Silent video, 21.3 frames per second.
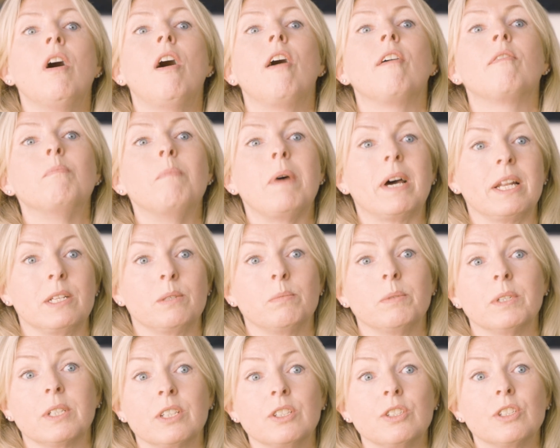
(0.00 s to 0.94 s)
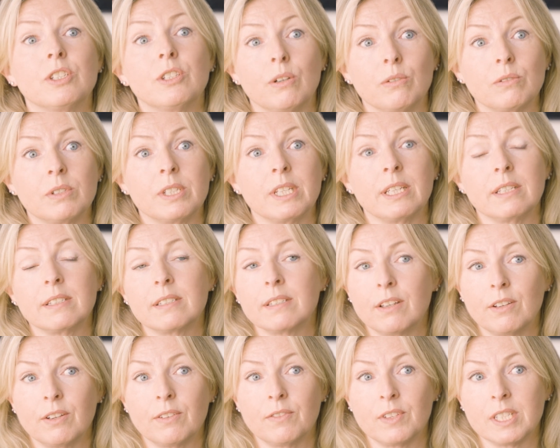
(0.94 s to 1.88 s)
of management consulting
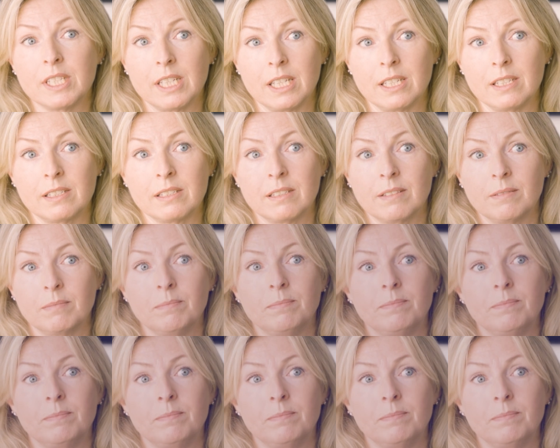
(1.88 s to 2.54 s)
services.